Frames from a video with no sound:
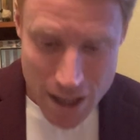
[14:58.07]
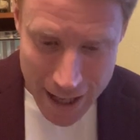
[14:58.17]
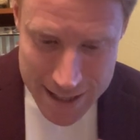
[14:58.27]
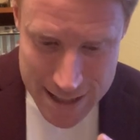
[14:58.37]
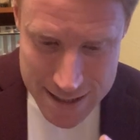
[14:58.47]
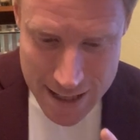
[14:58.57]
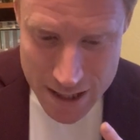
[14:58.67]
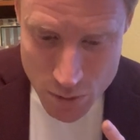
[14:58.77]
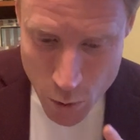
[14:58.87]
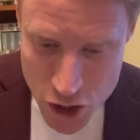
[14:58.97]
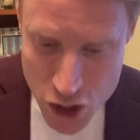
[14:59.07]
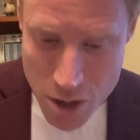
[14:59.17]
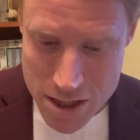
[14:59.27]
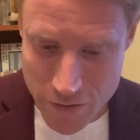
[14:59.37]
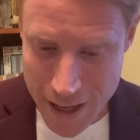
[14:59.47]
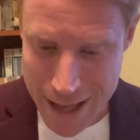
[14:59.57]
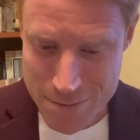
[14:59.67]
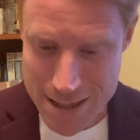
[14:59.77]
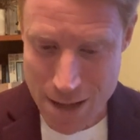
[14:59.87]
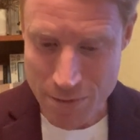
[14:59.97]
And it says this, when Joseph came
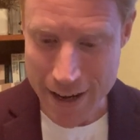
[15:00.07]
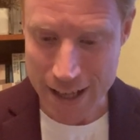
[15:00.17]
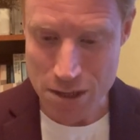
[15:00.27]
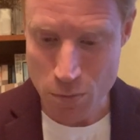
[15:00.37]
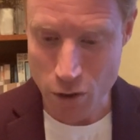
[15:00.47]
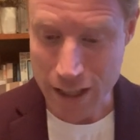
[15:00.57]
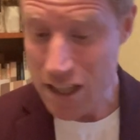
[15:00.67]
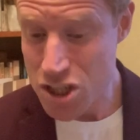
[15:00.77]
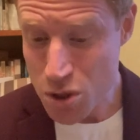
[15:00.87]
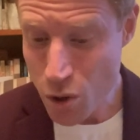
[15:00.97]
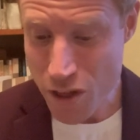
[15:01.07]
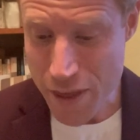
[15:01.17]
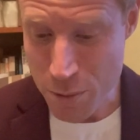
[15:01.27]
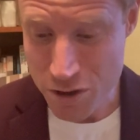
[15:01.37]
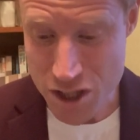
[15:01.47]
to them the next morning, he saw that they were